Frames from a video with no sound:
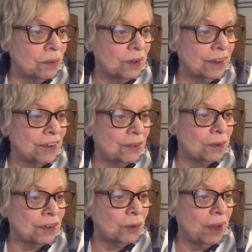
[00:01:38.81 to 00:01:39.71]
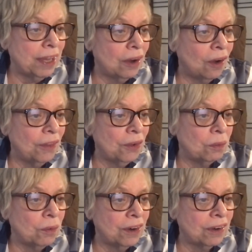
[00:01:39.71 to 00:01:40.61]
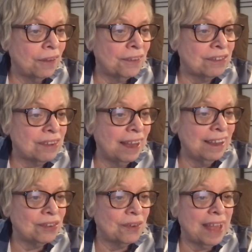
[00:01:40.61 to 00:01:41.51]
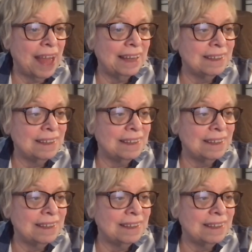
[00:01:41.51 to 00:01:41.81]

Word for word: workers who were doing all the work on the sanctuary had